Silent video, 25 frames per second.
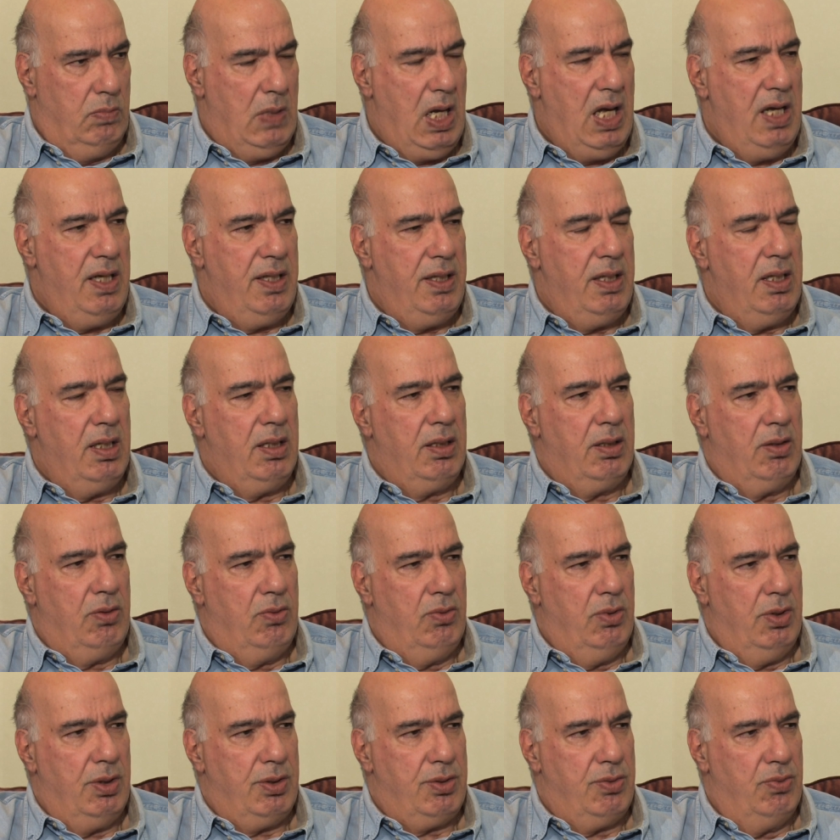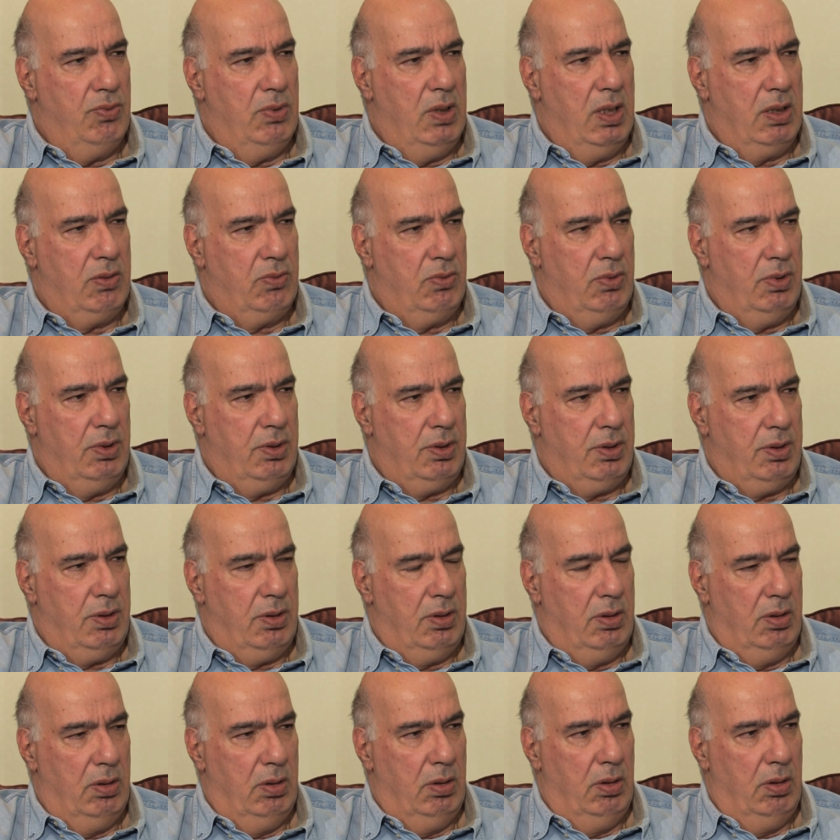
I think the worst one was